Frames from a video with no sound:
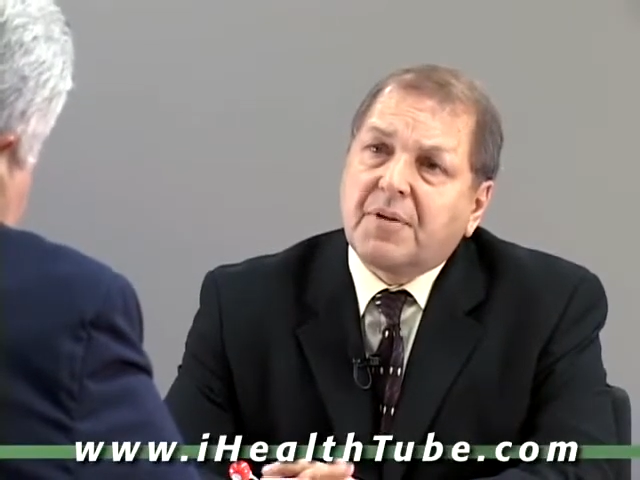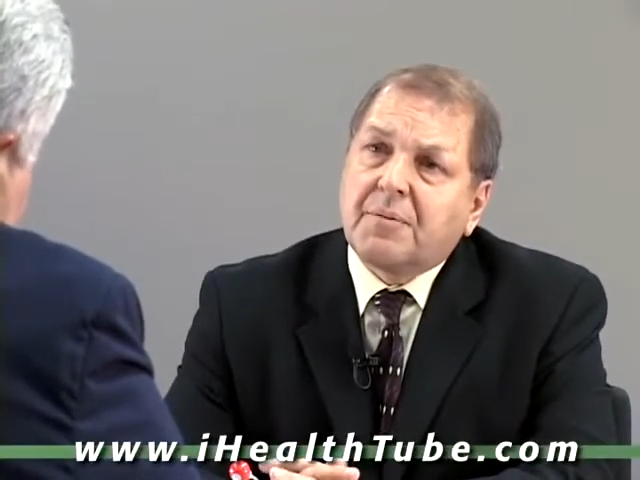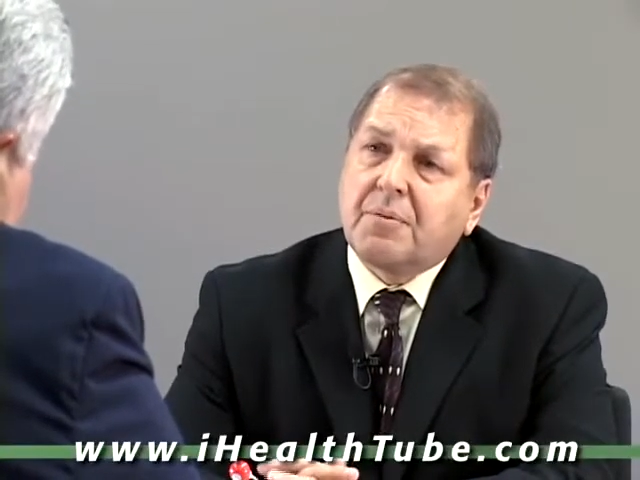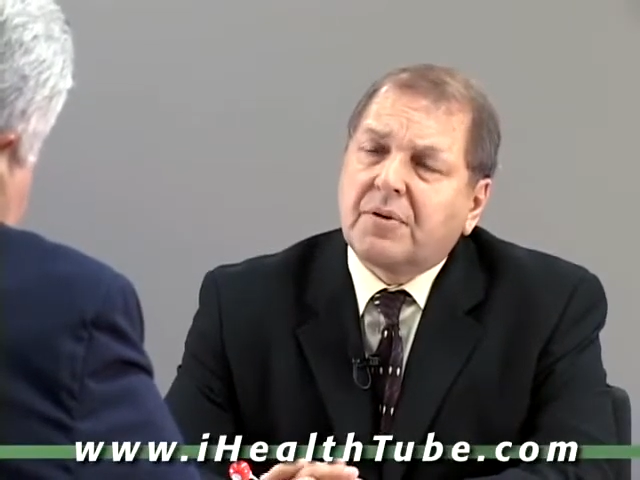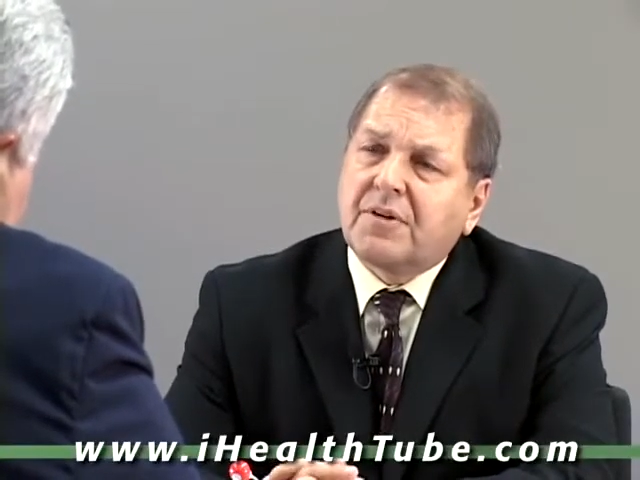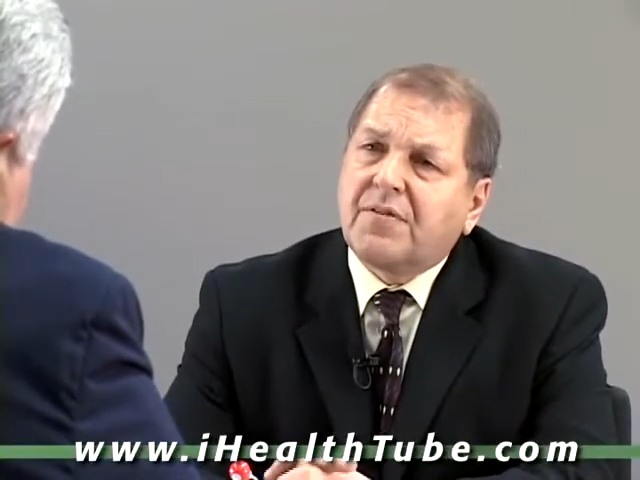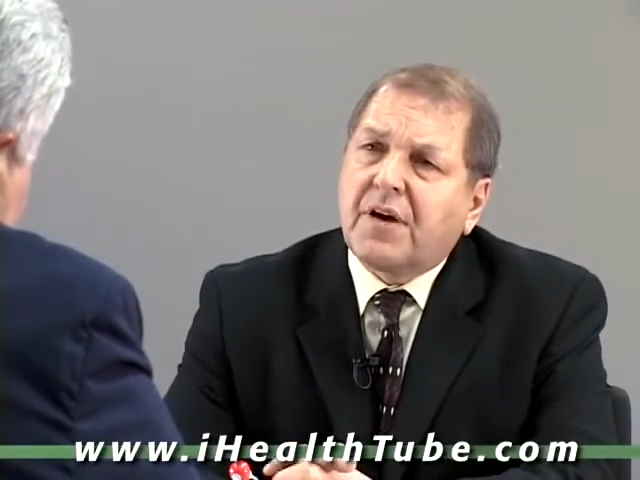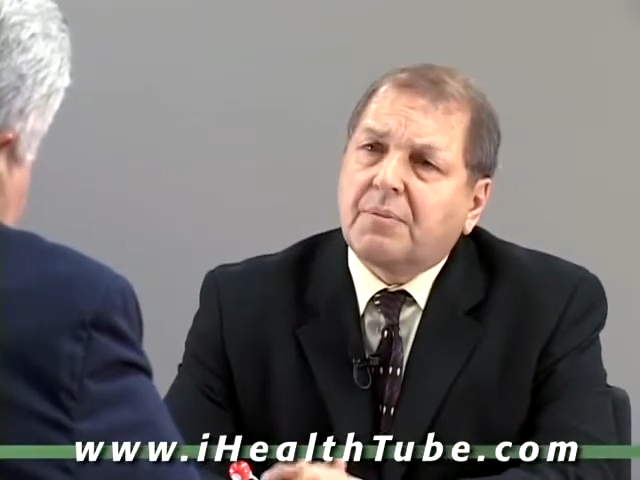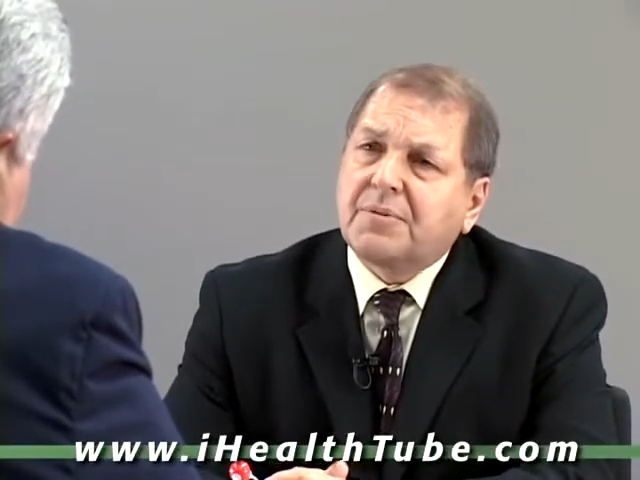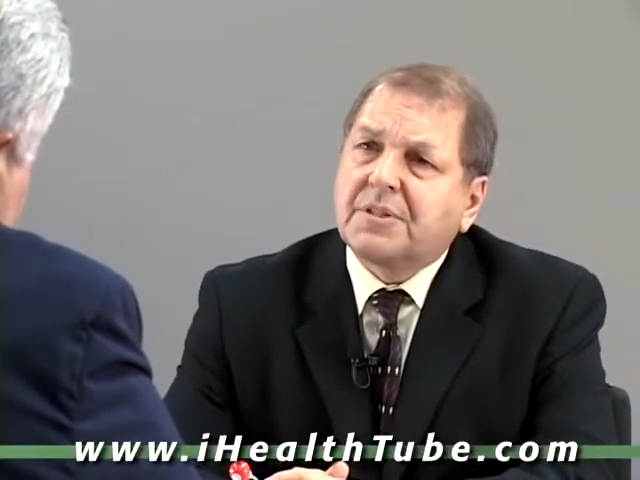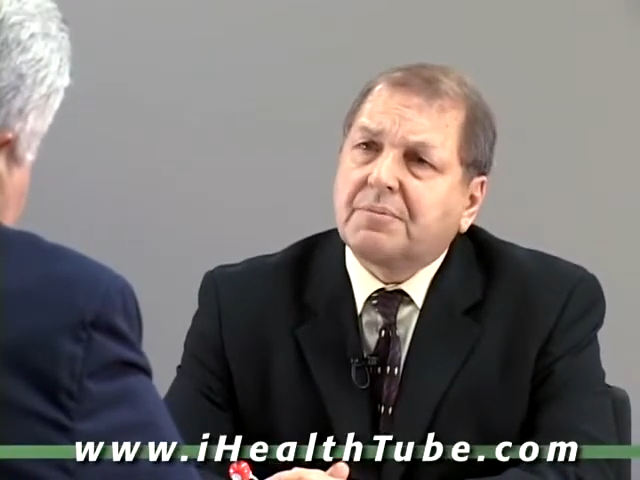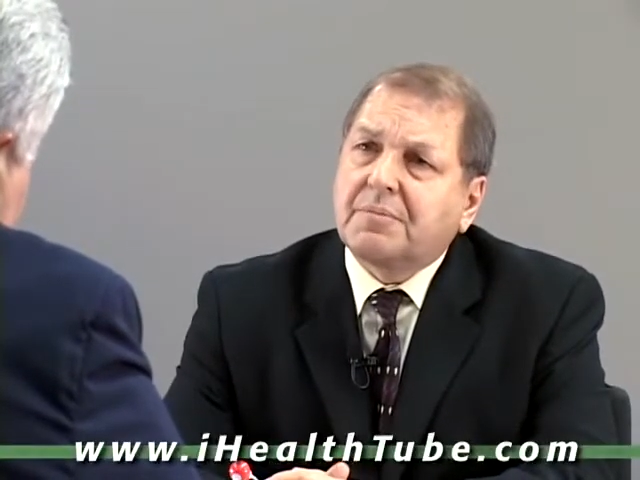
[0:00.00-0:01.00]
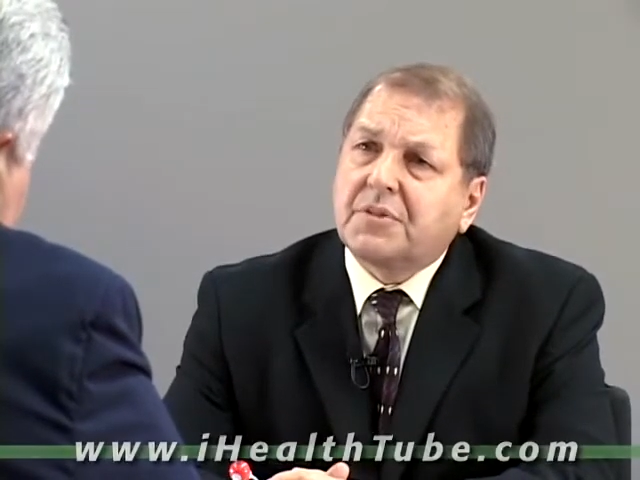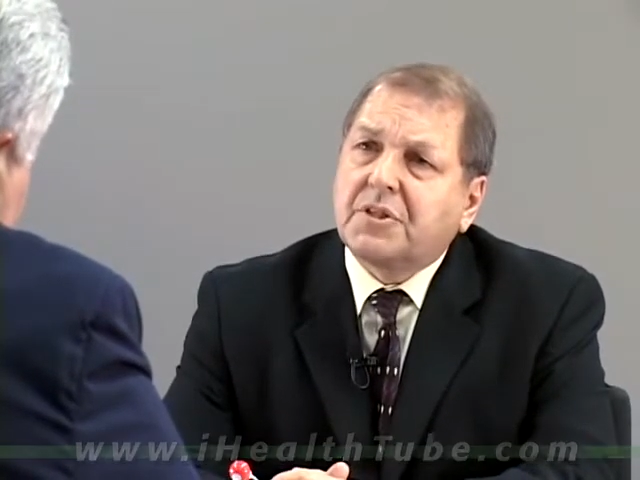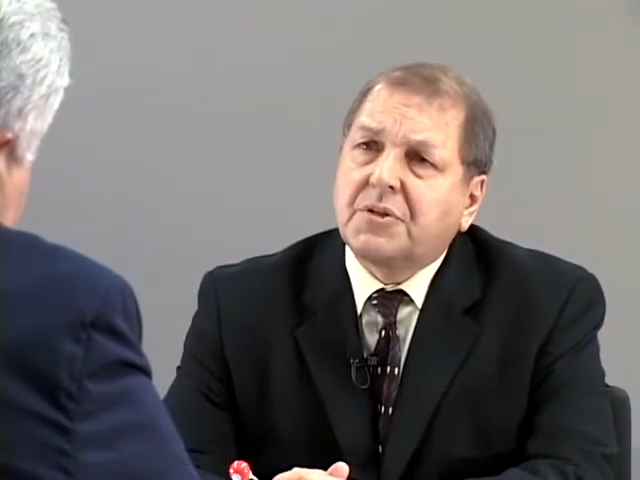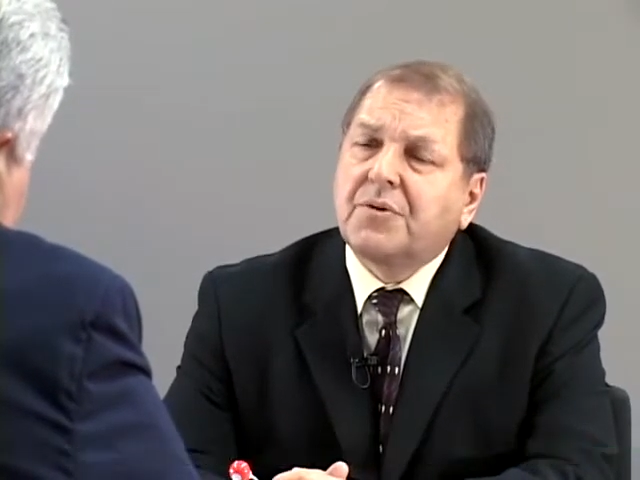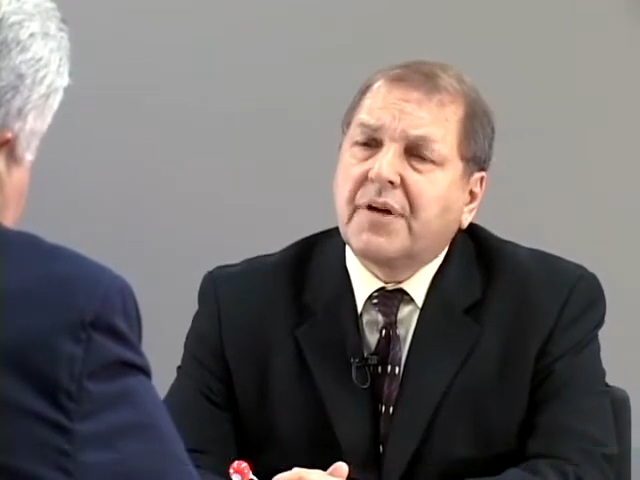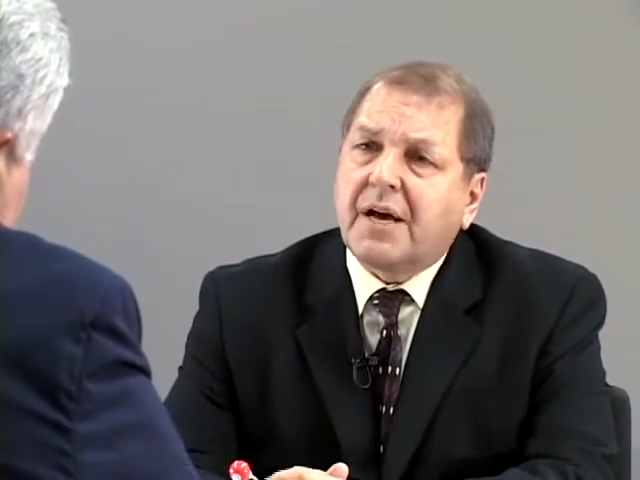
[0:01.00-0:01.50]
they believe, helps them
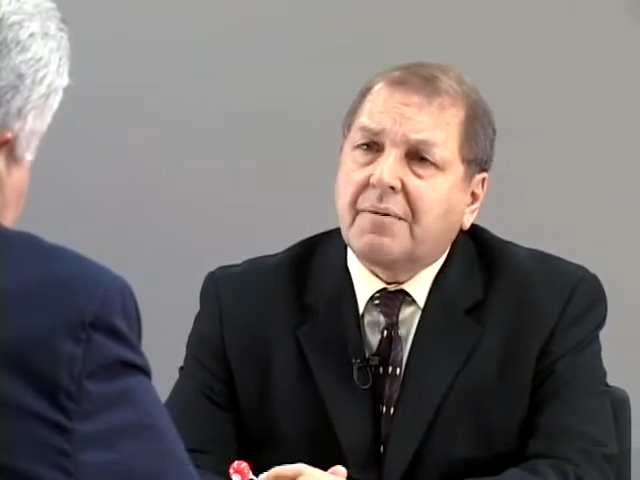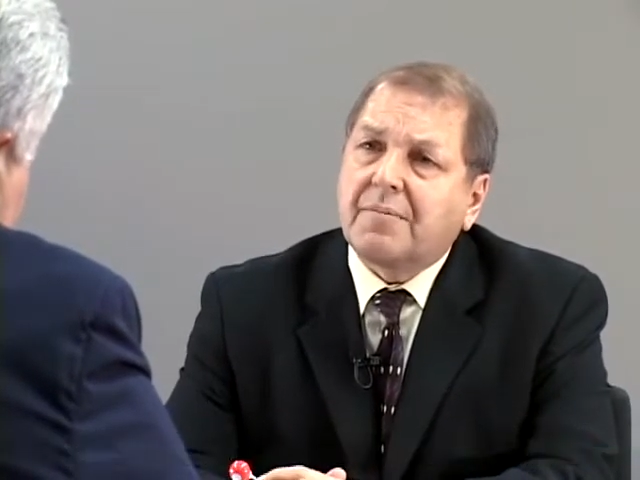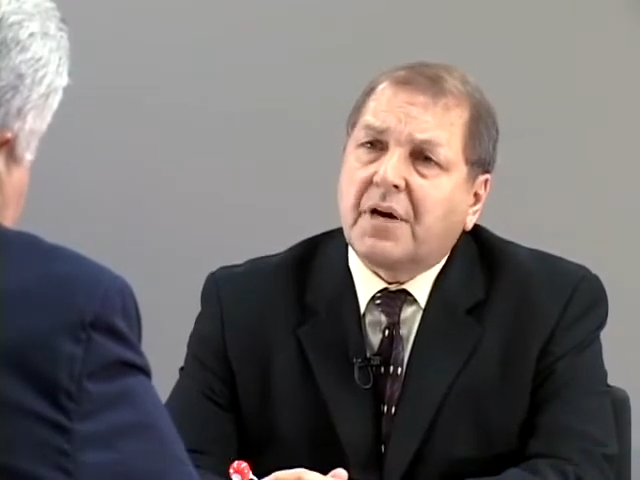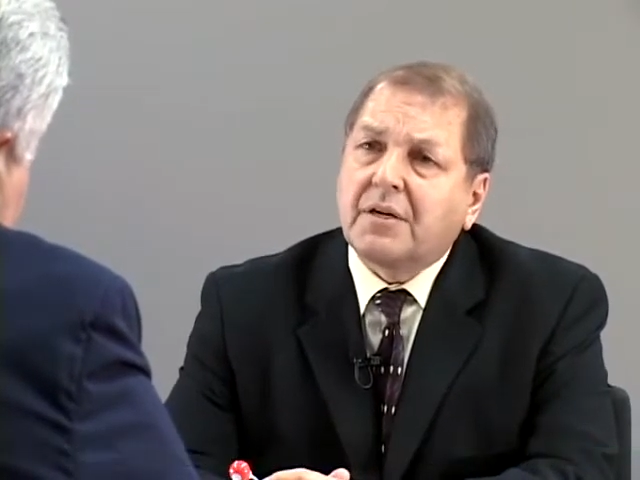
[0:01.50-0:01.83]
do that,